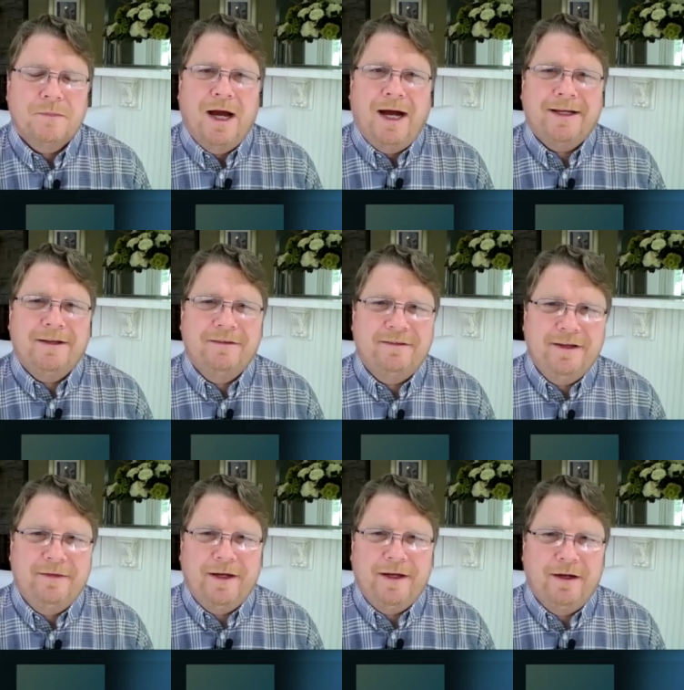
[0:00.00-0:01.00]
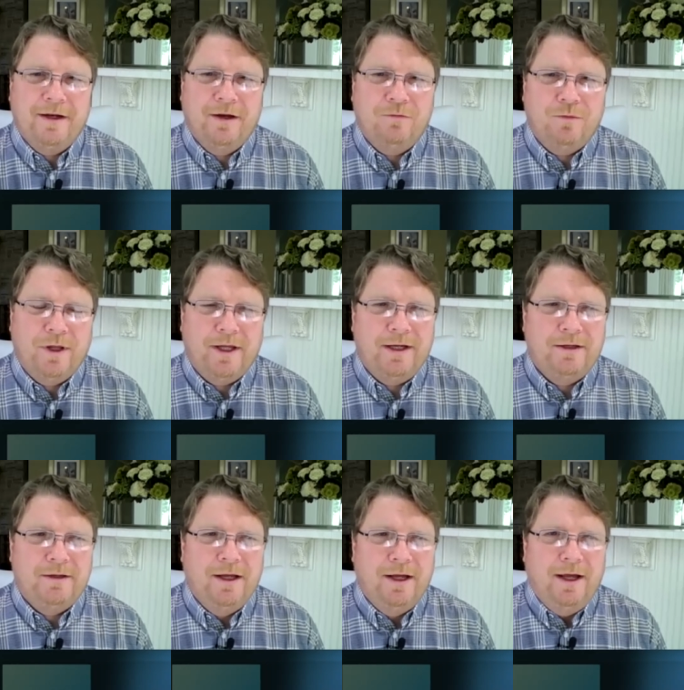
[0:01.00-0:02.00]
I can see that it it really.
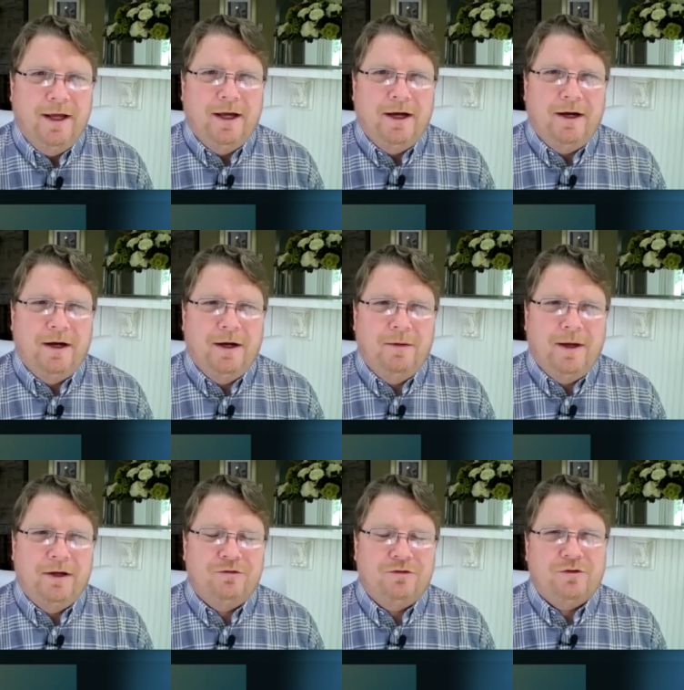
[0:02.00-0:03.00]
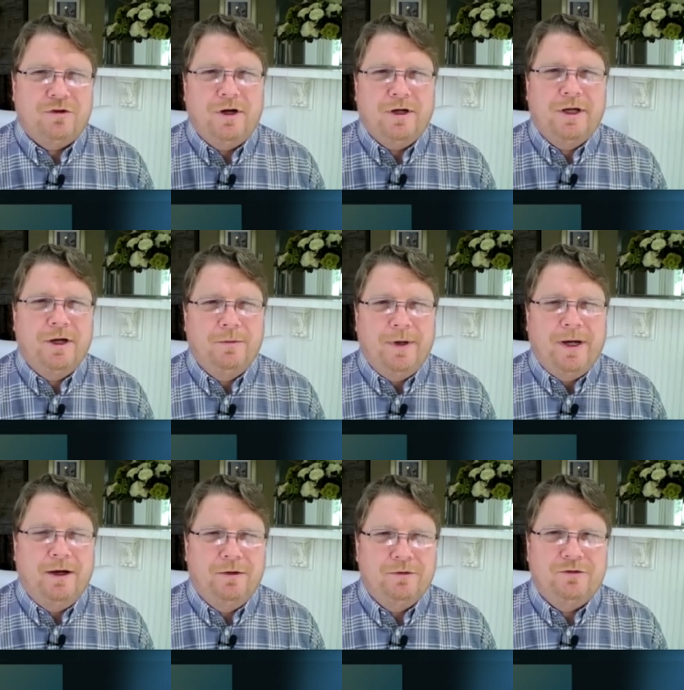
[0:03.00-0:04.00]
Uh, as you're talking
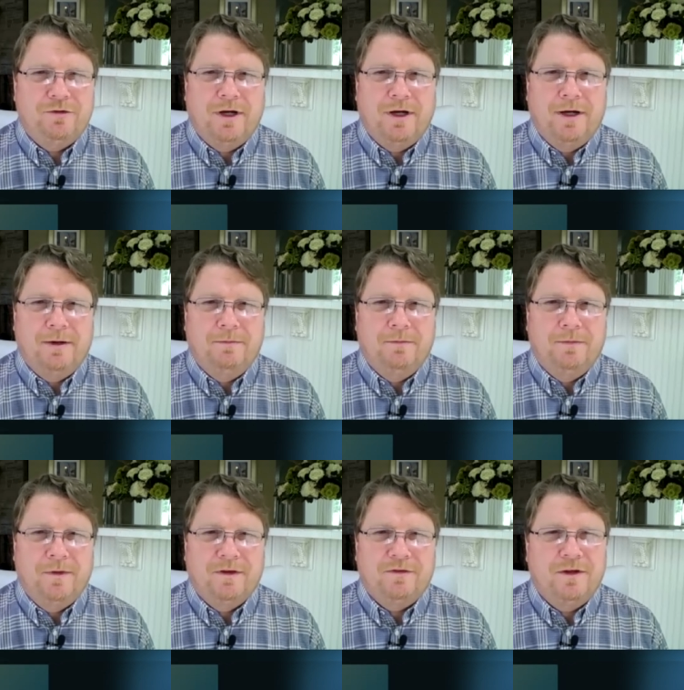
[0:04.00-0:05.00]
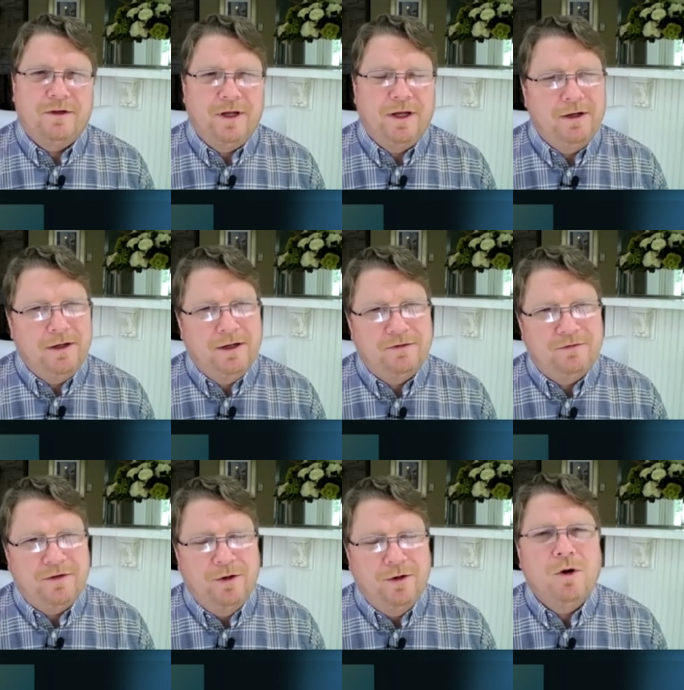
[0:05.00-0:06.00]
about um, this, it, it, it's
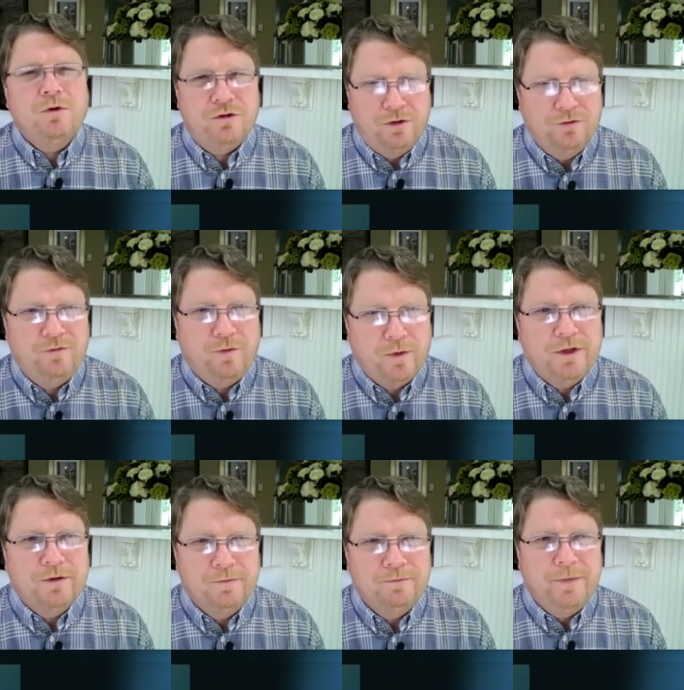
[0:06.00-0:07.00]
very emotional for you.